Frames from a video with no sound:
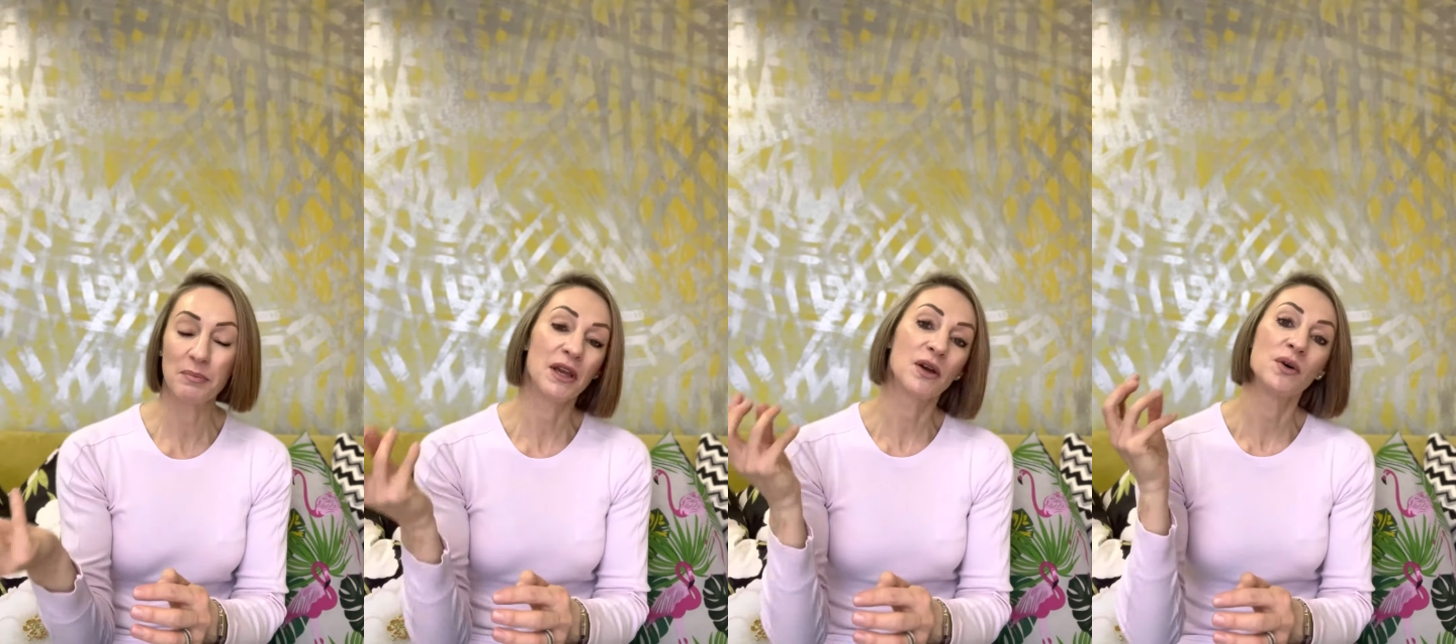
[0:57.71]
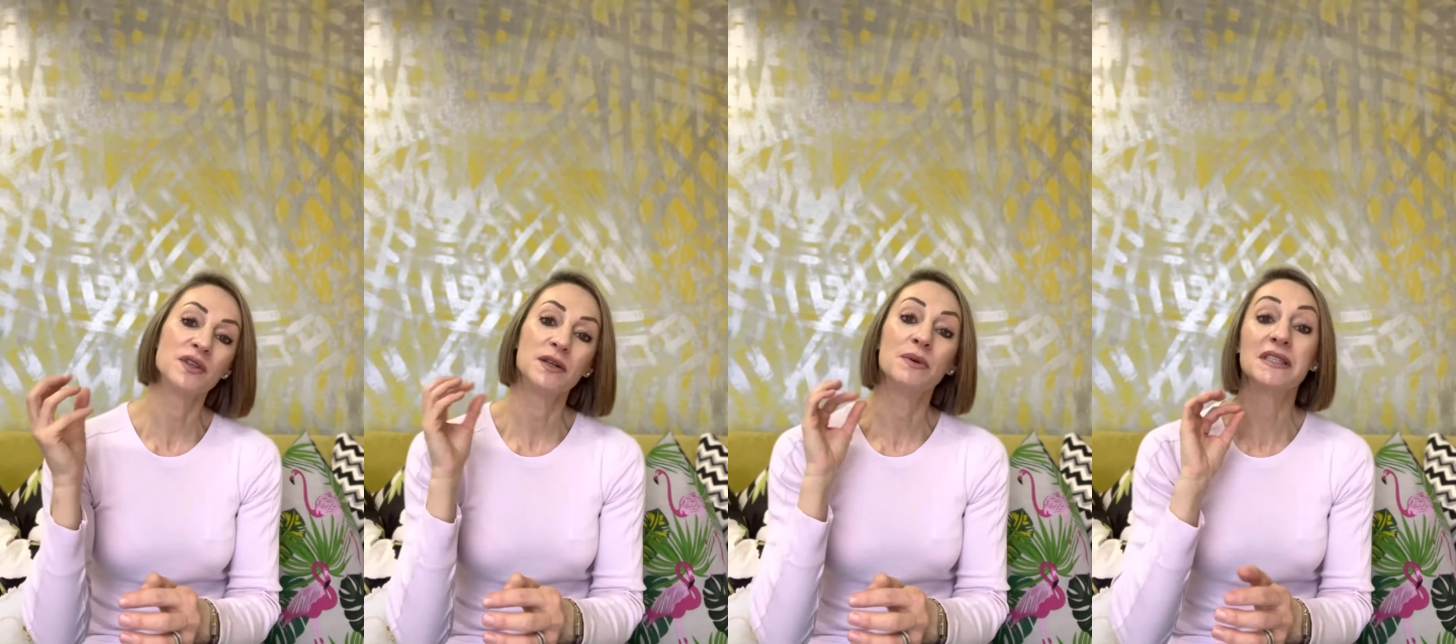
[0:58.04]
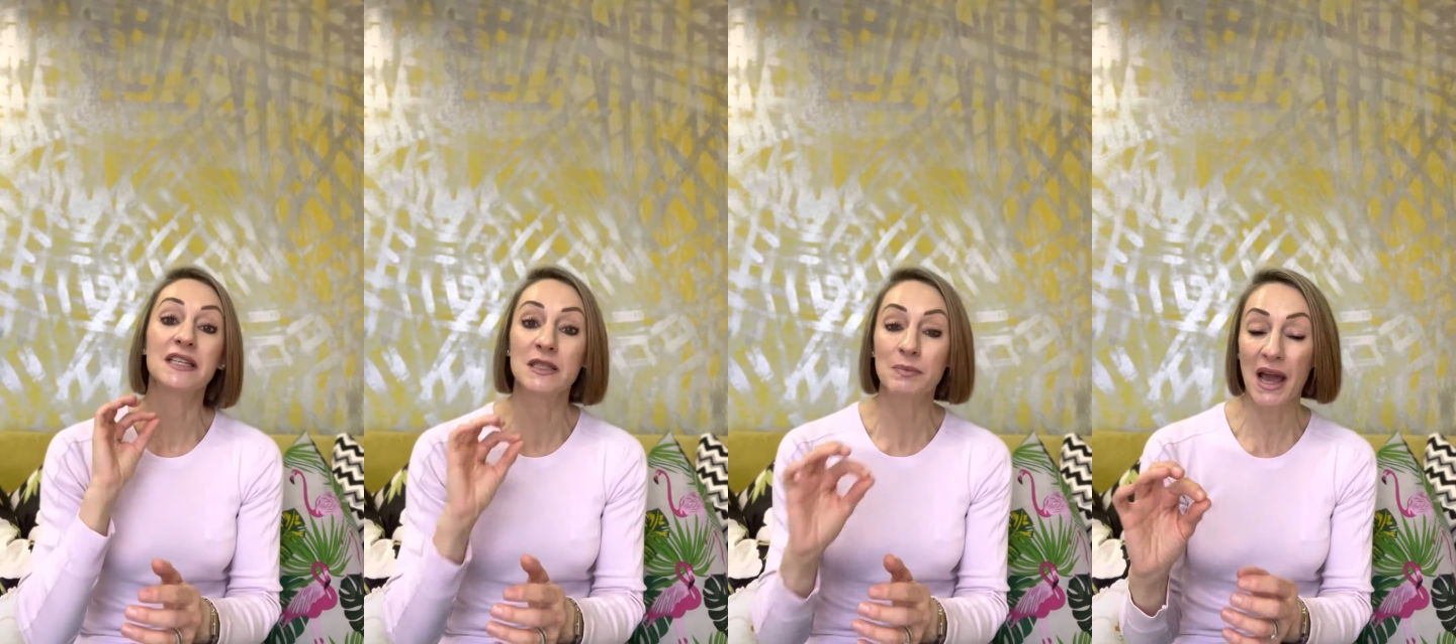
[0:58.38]
because he was
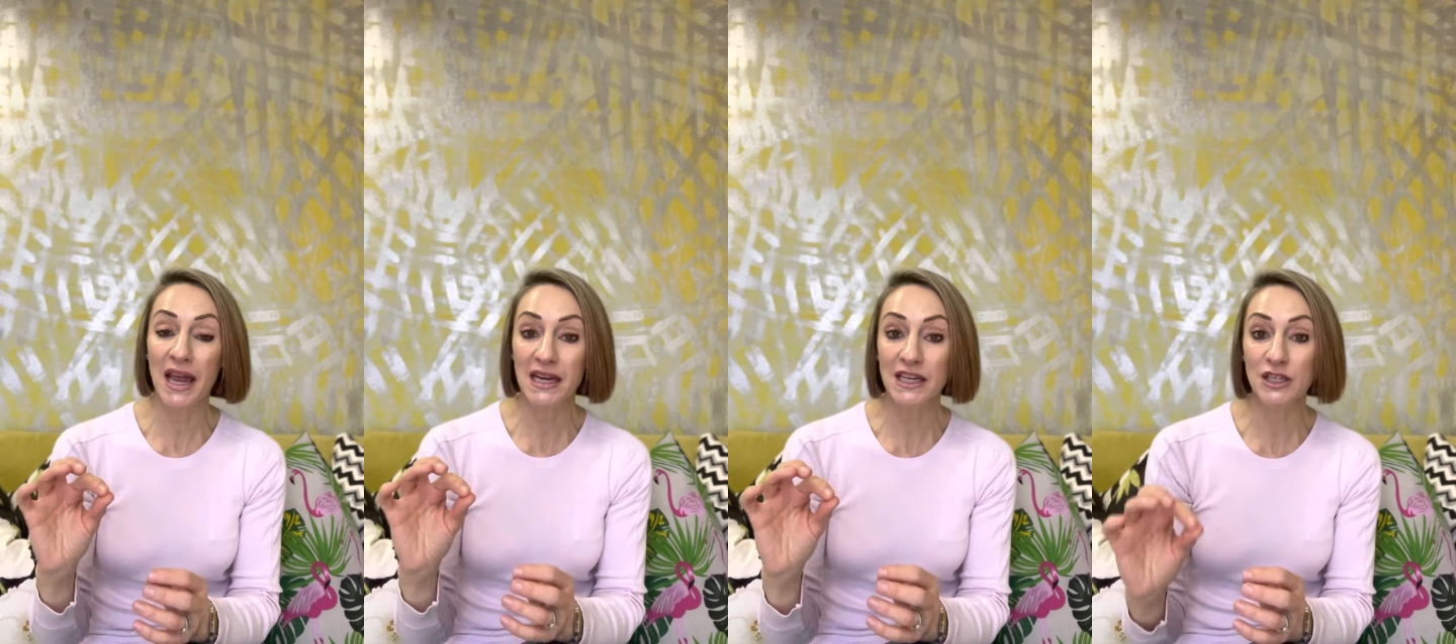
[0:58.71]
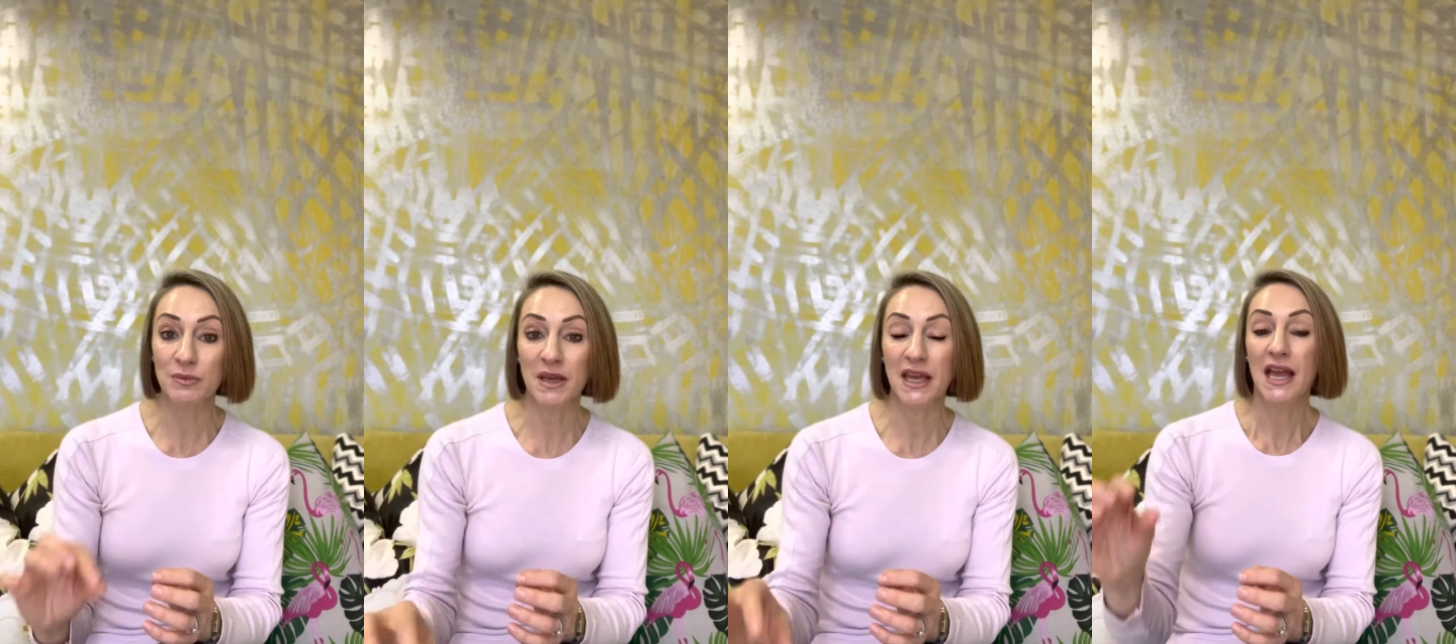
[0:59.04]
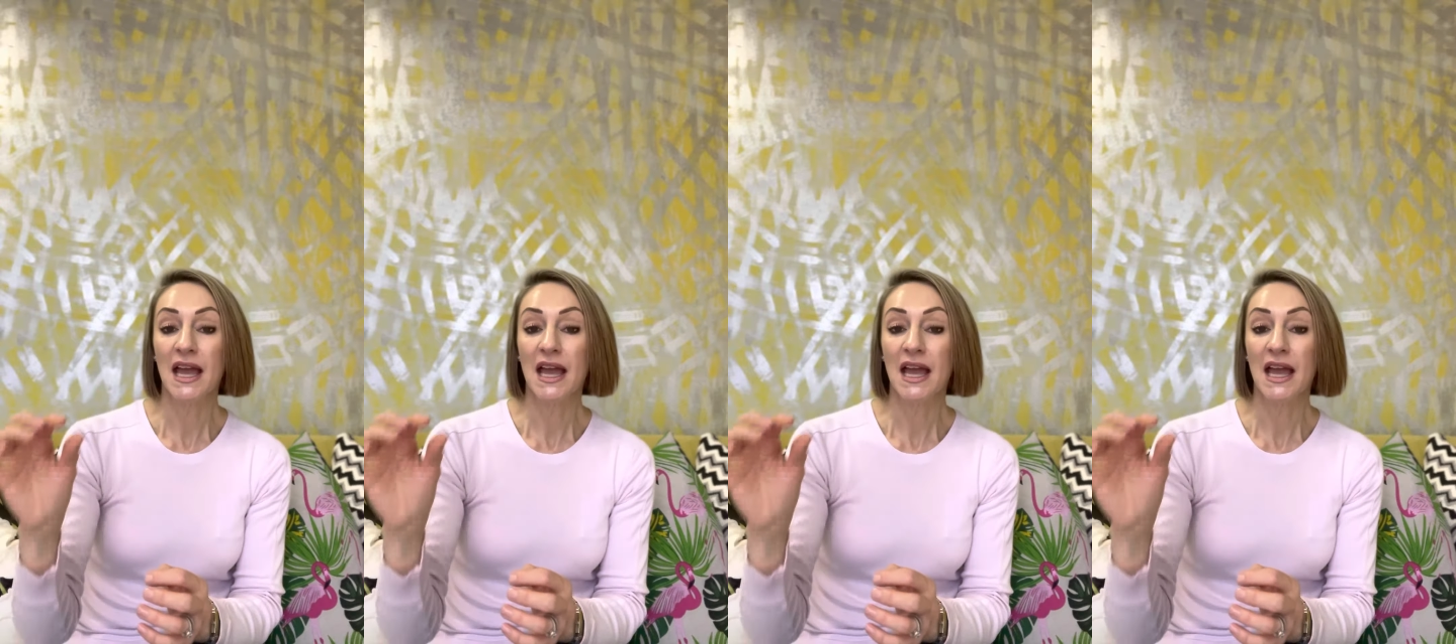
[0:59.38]
explaining to me